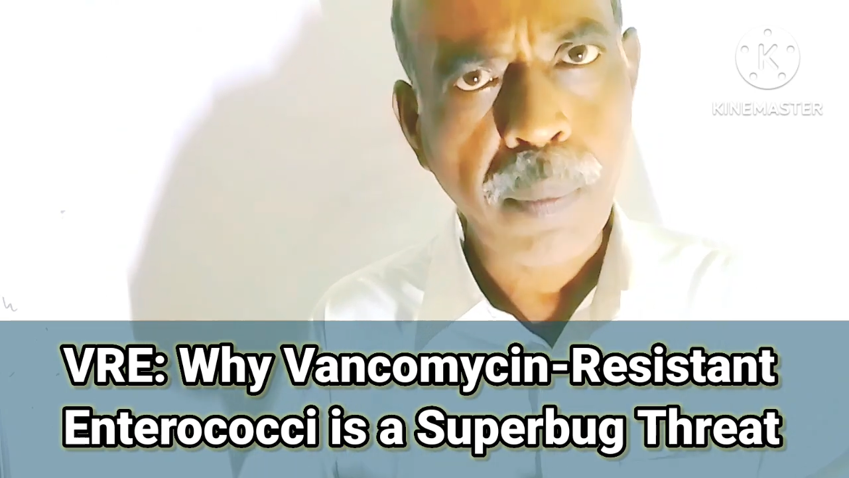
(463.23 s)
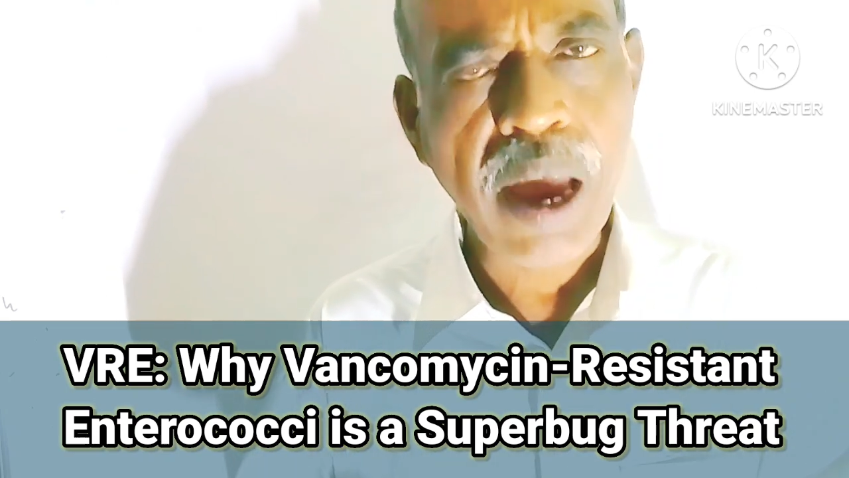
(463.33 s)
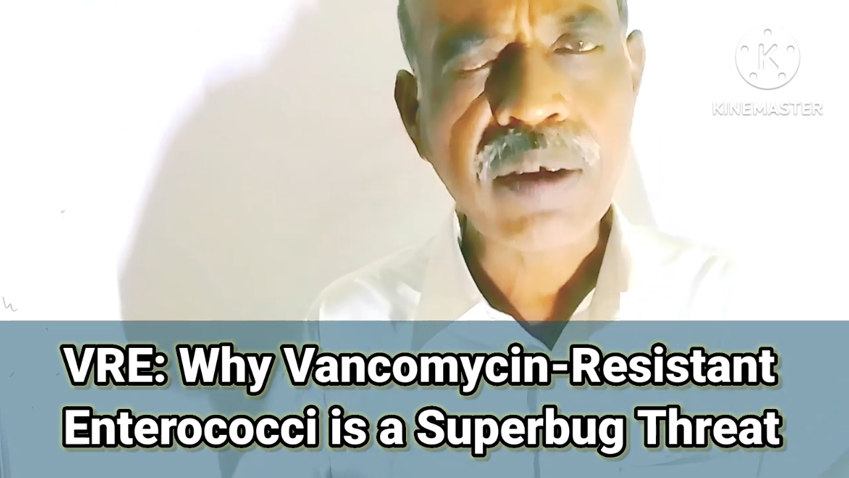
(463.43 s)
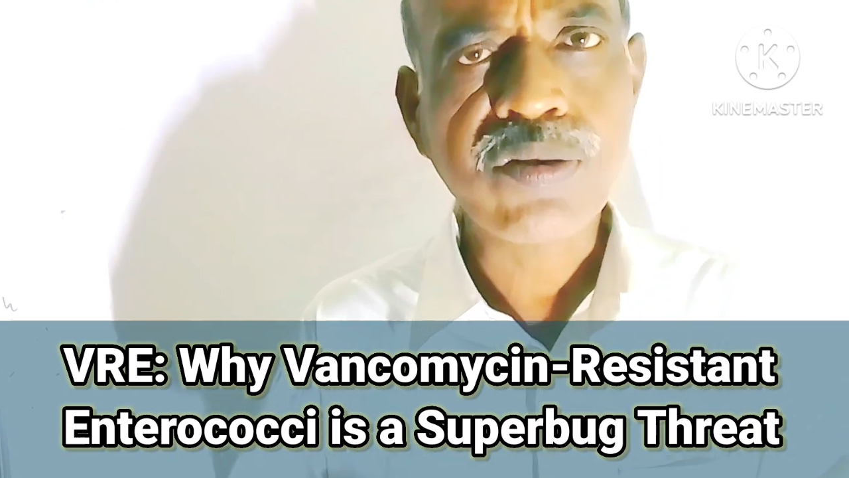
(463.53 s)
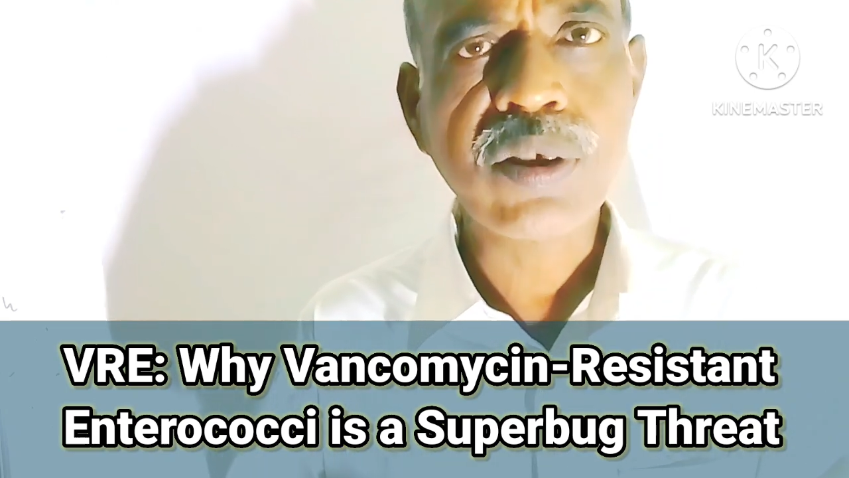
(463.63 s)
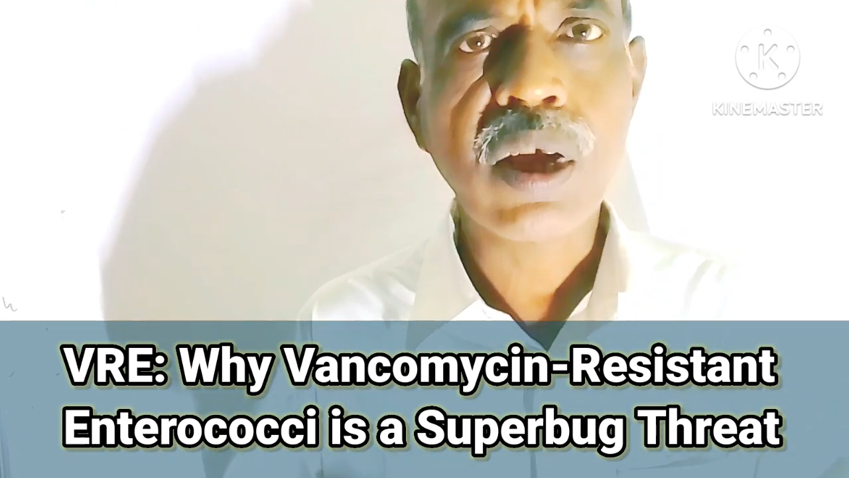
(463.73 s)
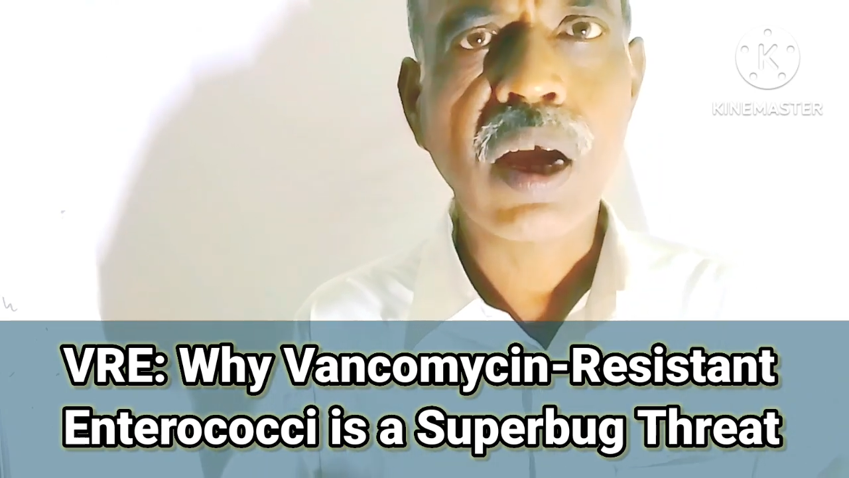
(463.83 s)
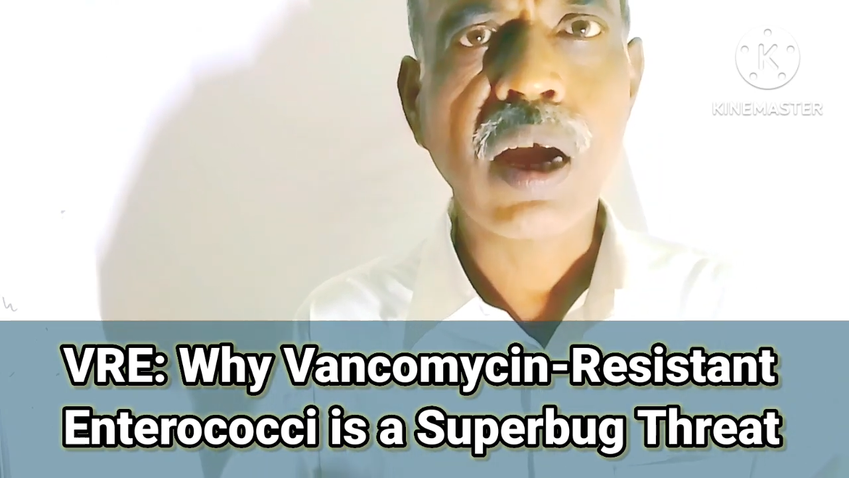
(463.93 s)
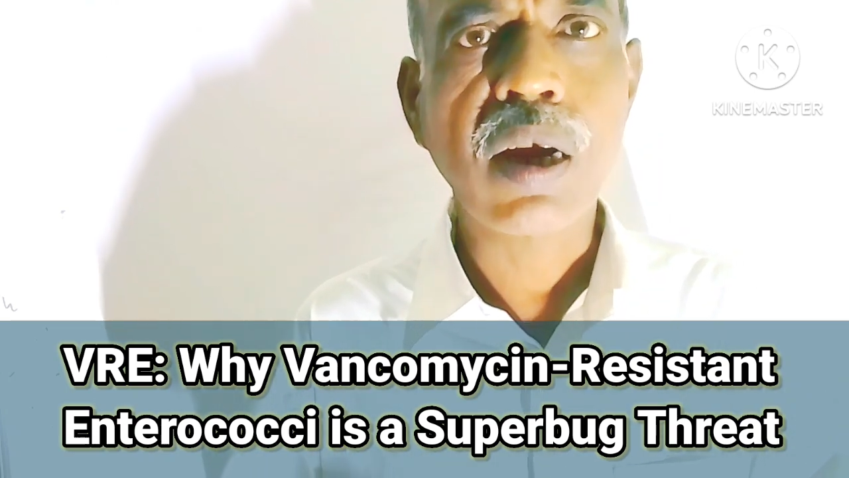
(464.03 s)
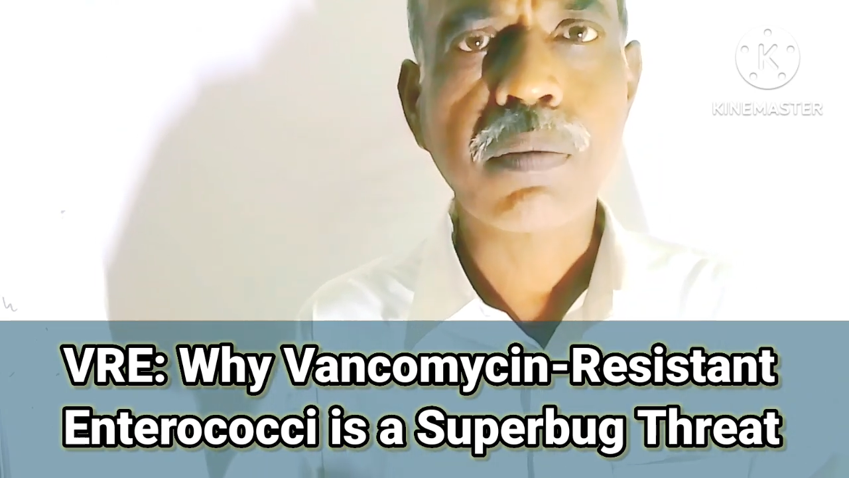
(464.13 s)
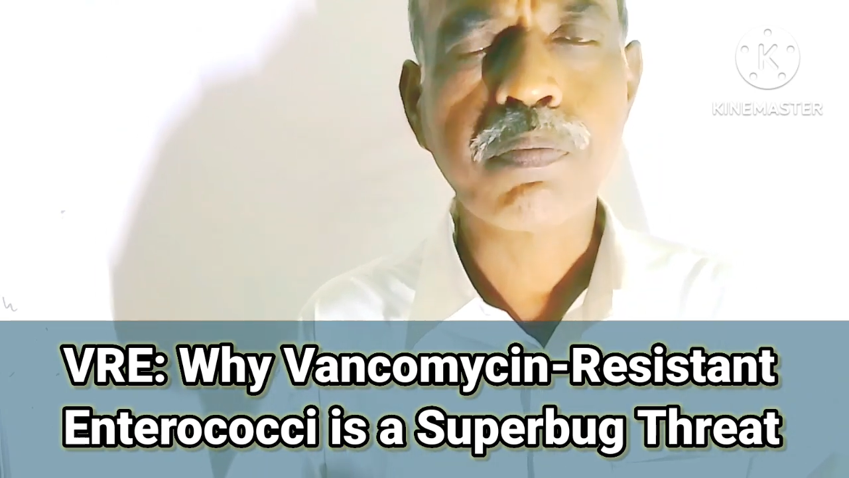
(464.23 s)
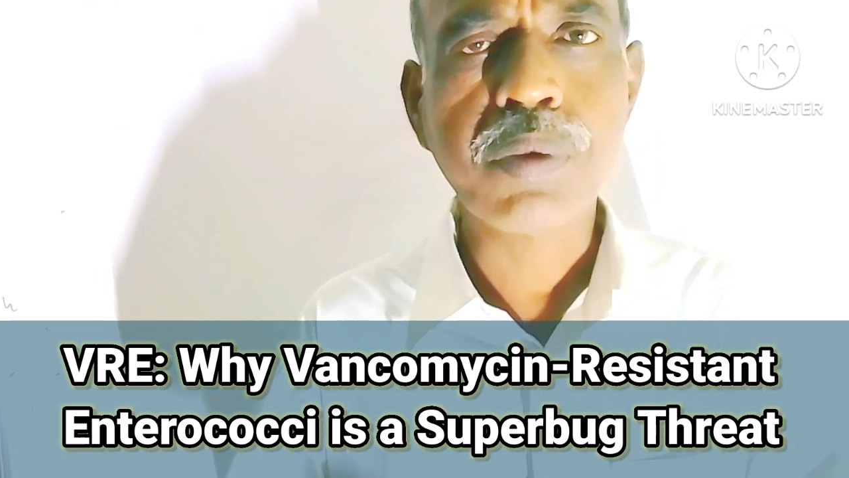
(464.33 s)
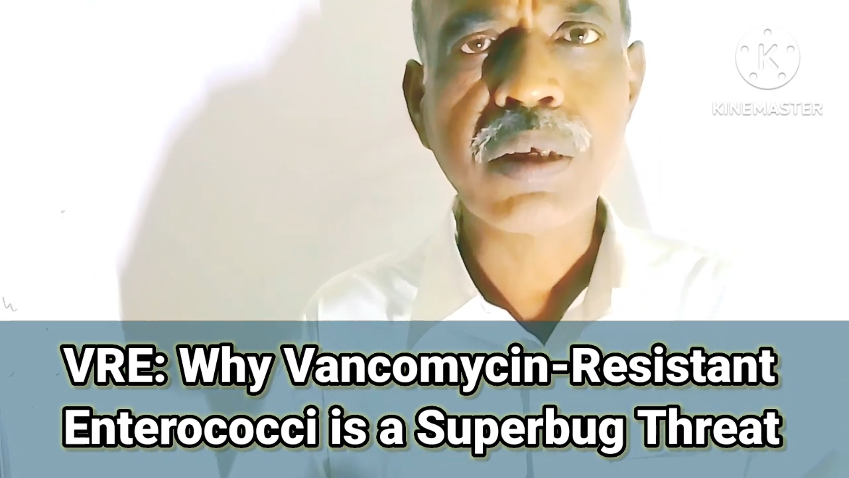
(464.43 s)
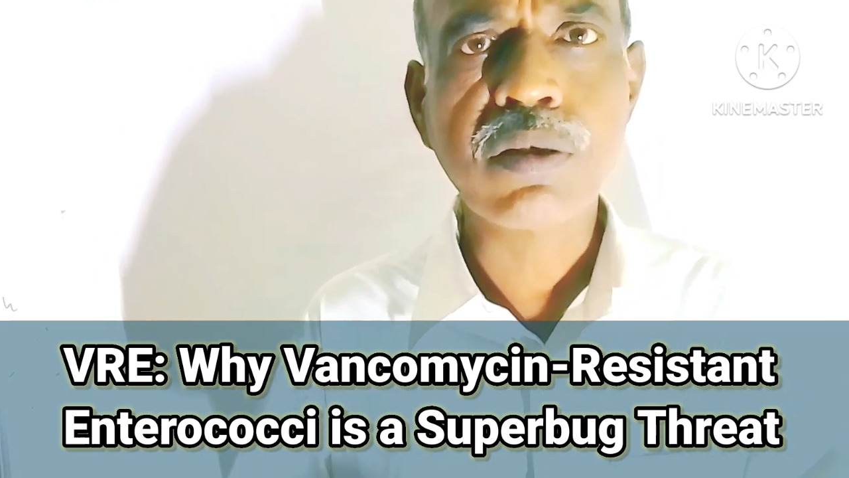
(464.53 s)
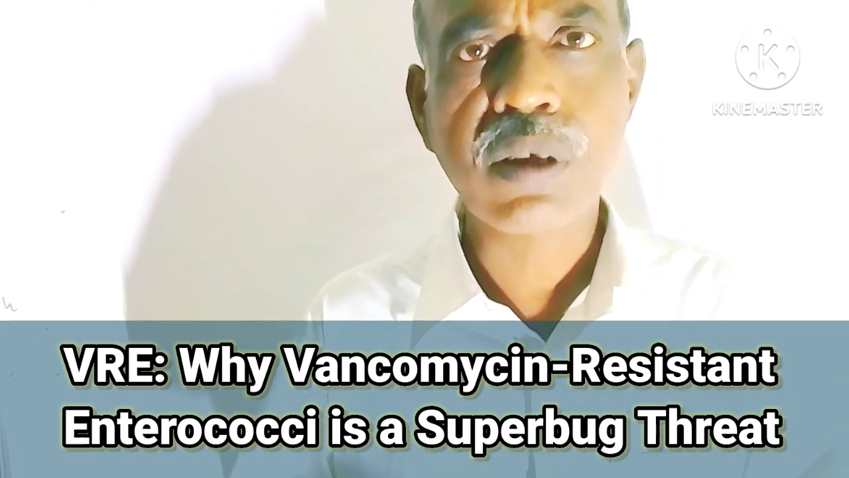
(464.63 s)
bacteria are
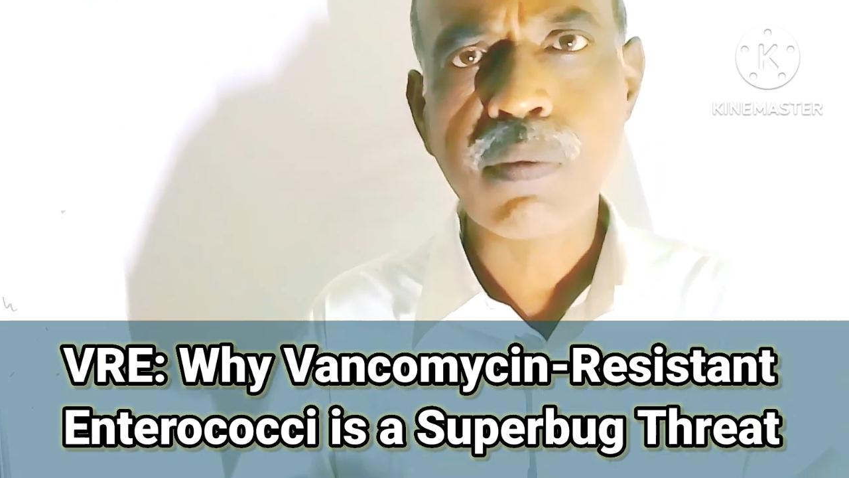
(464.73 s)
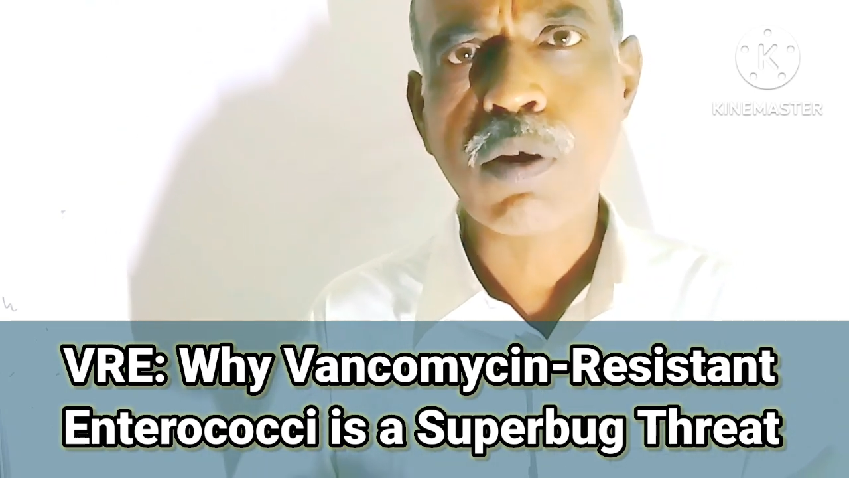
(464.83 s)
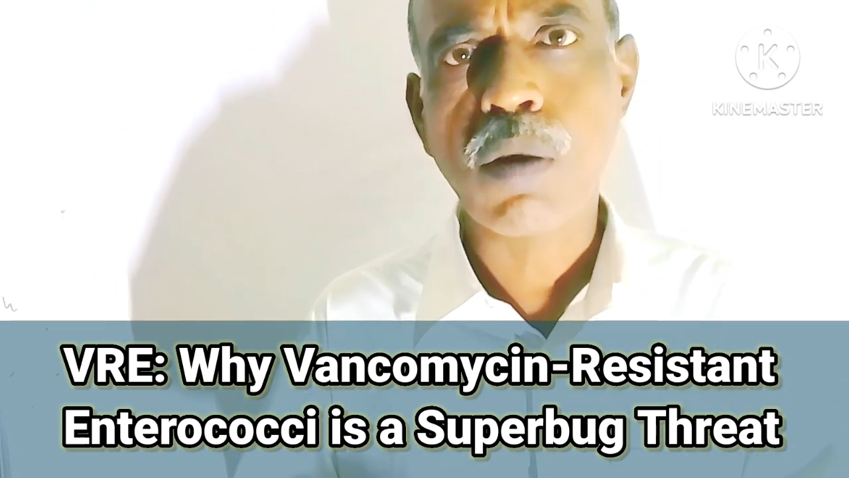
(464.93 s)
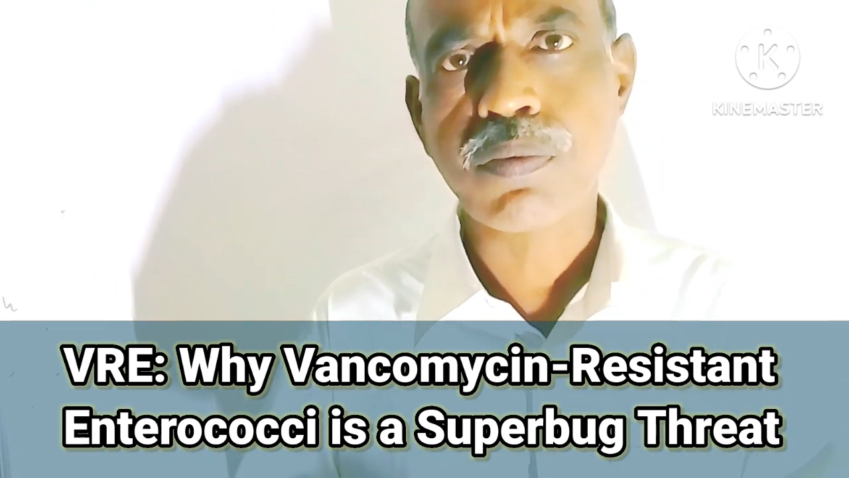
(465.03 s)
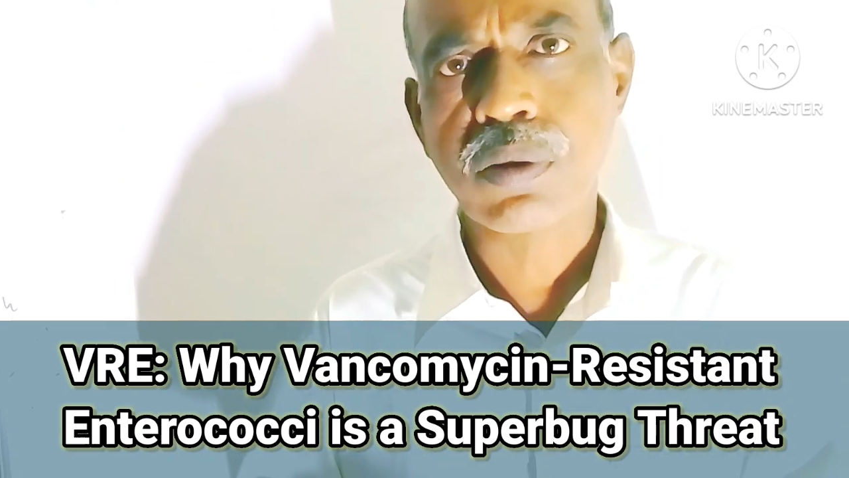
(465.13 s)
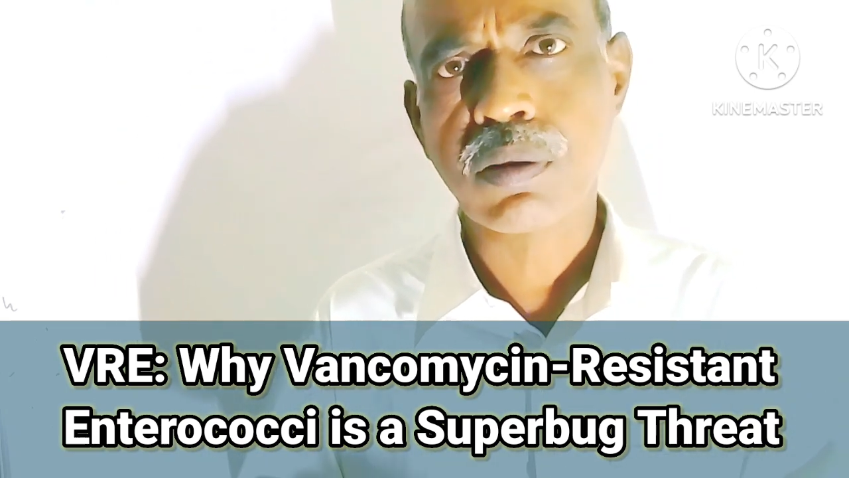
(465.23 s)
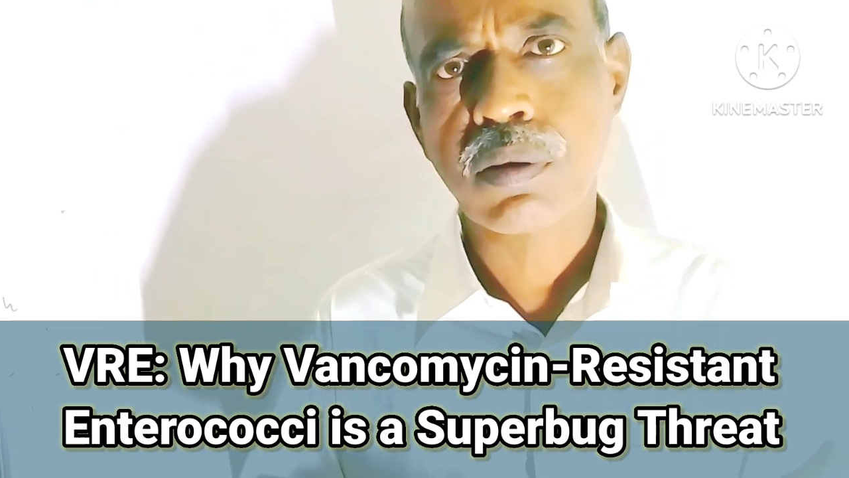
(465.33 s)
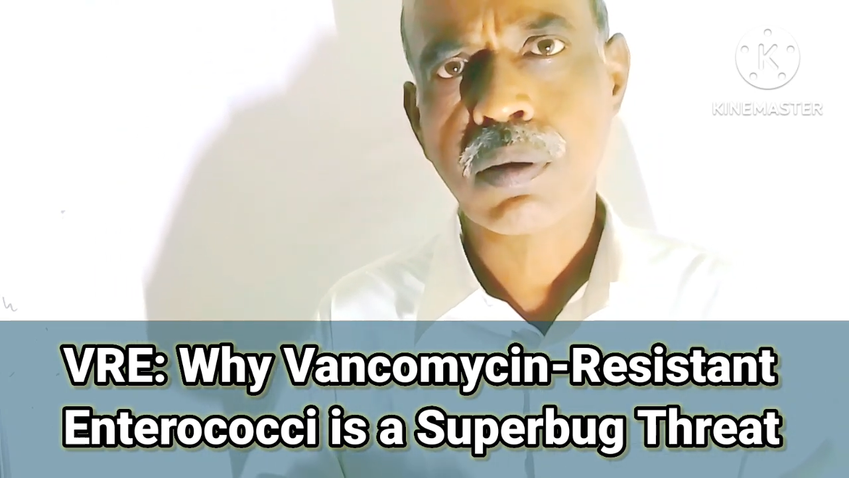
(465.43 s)
being developed